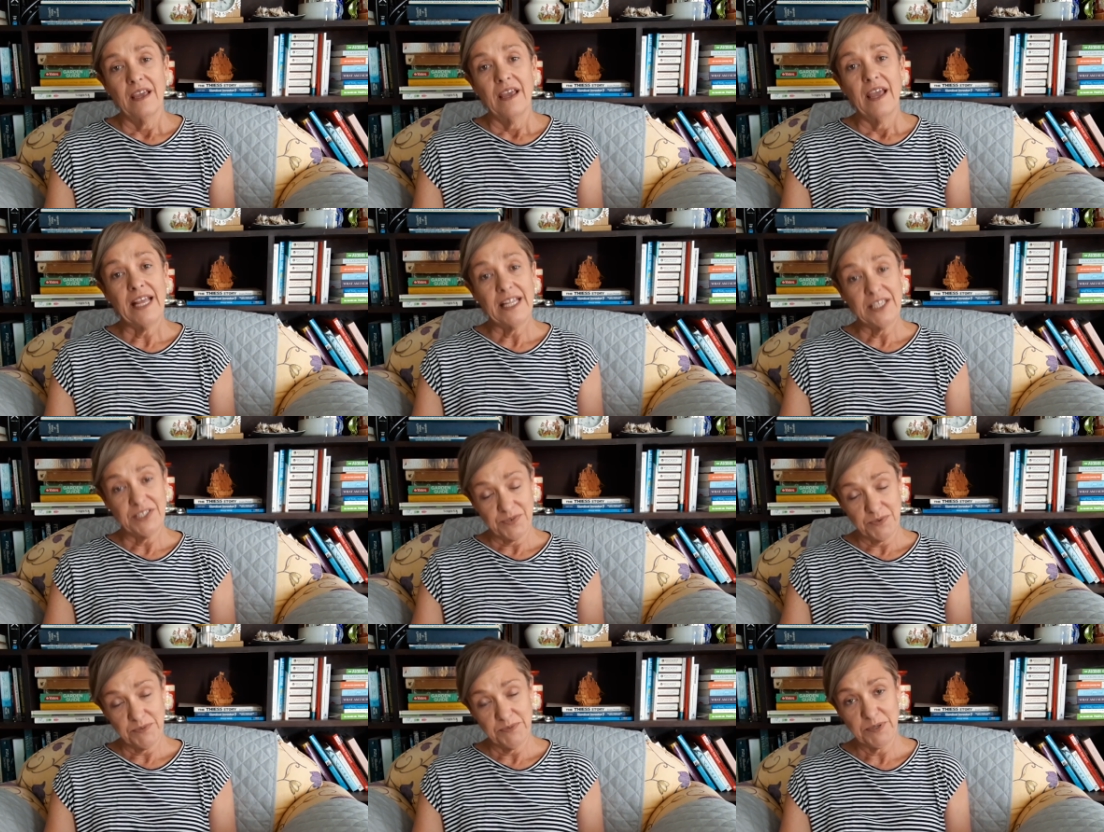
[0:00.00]

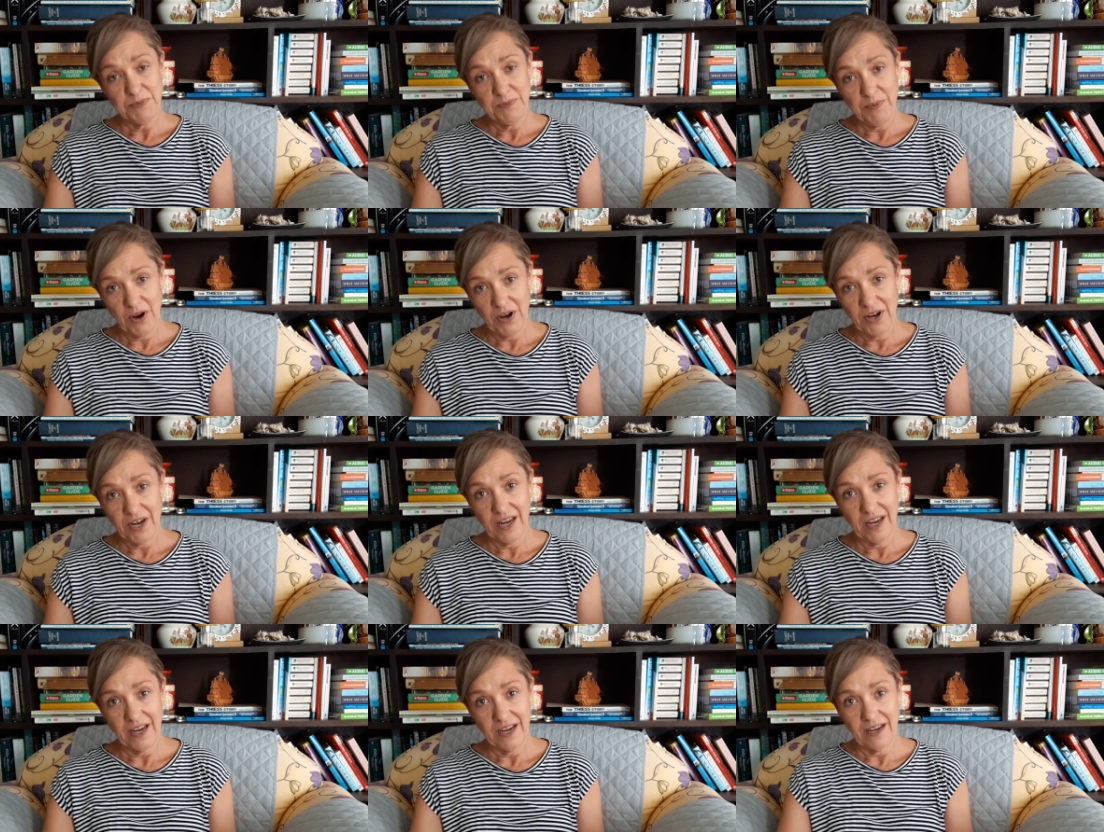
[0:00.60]
it's from
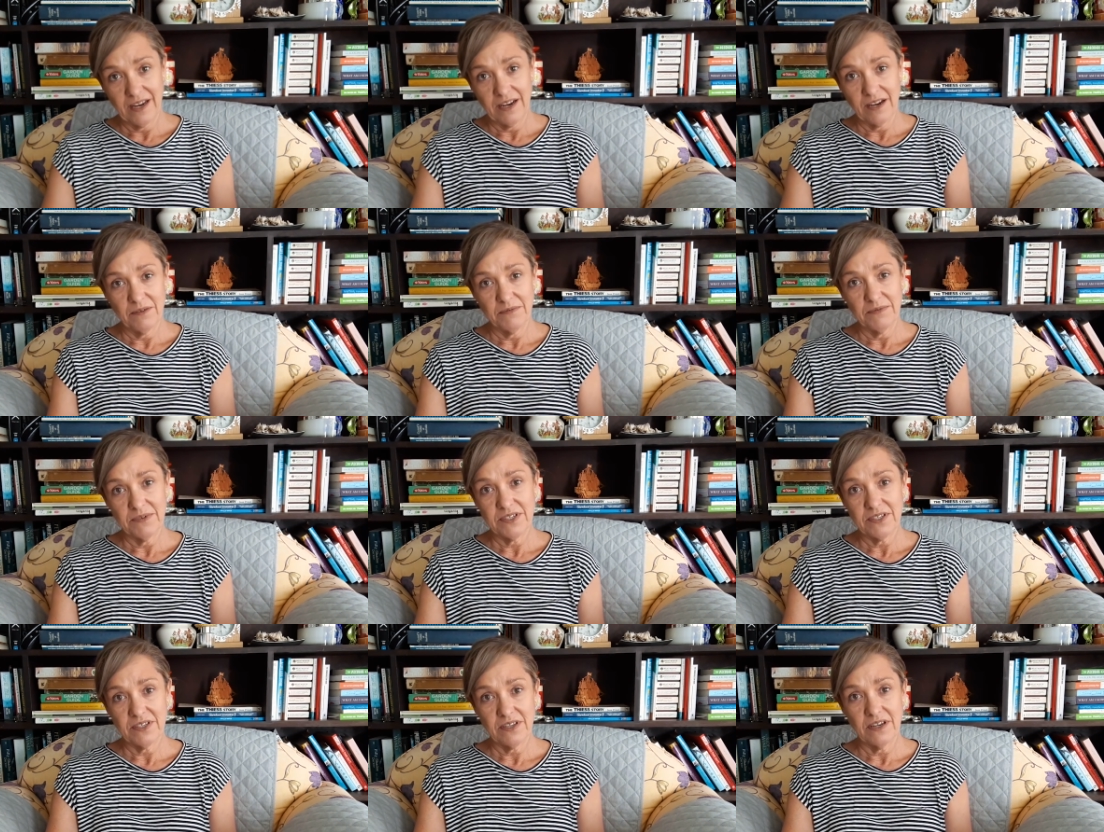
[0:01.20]
smoking, and I'm
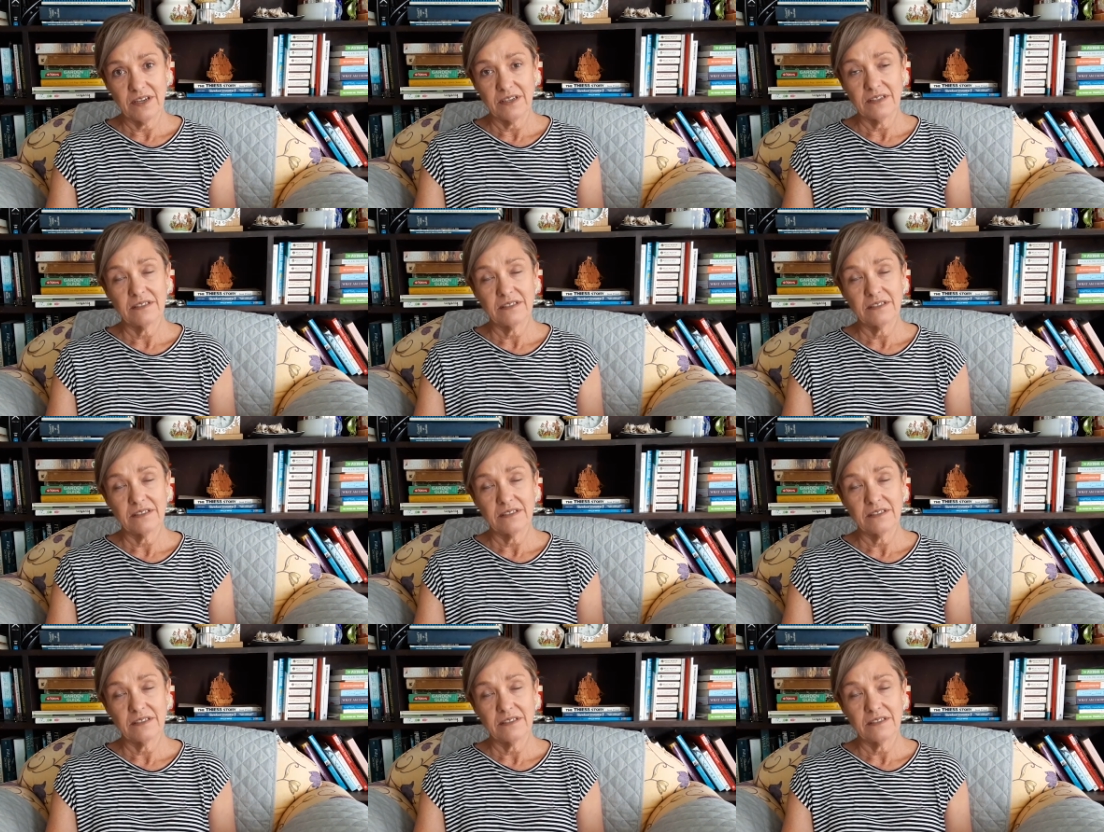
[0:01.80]
just like,